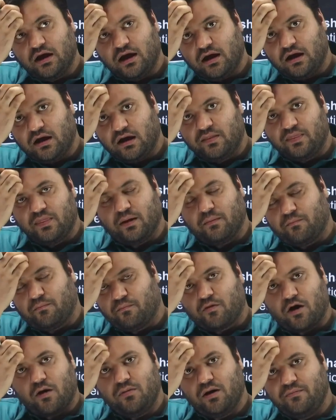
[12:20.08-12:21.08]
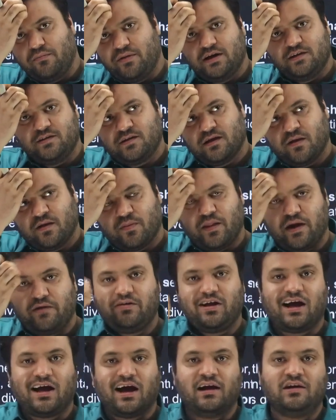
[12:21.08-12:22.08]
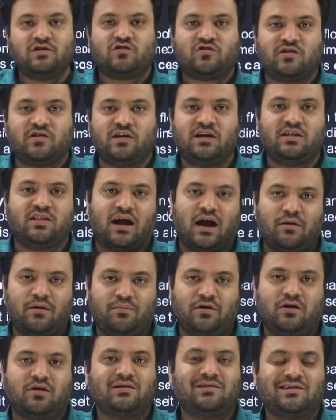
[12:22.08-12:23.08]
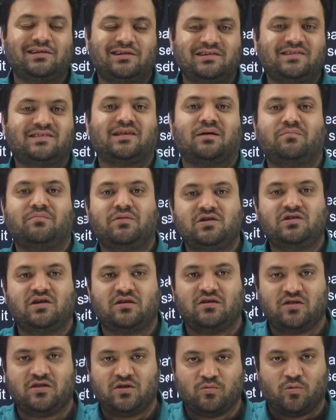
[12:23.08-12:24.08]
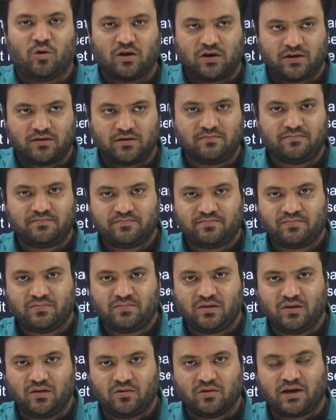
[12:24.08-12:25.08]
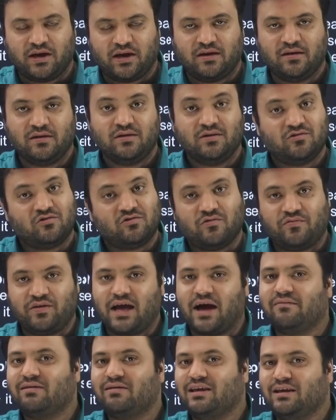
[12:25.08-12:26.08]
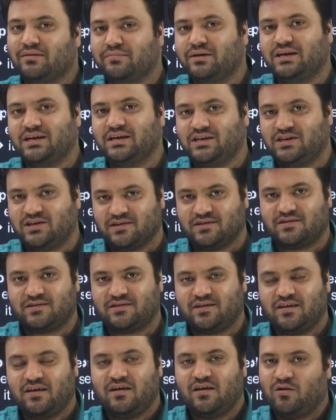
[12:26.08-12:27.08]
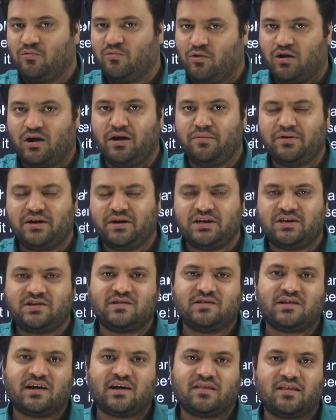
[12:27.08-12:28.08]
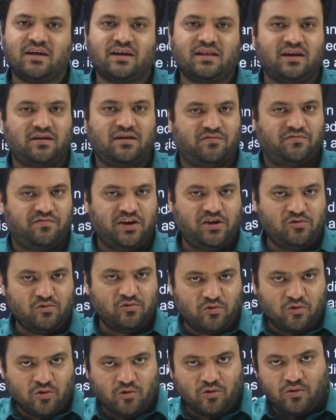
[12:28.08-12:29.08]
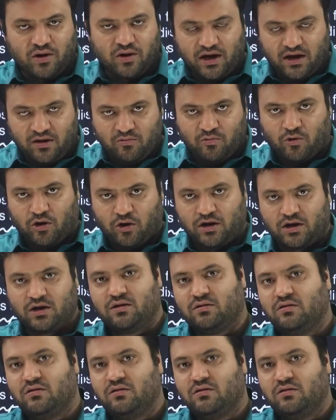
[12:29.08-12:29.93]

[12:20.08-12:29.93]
The problem is that we can't see that because it is submerged under the water. Okay, so we have a limitations. What limitations are there? That when you go in water,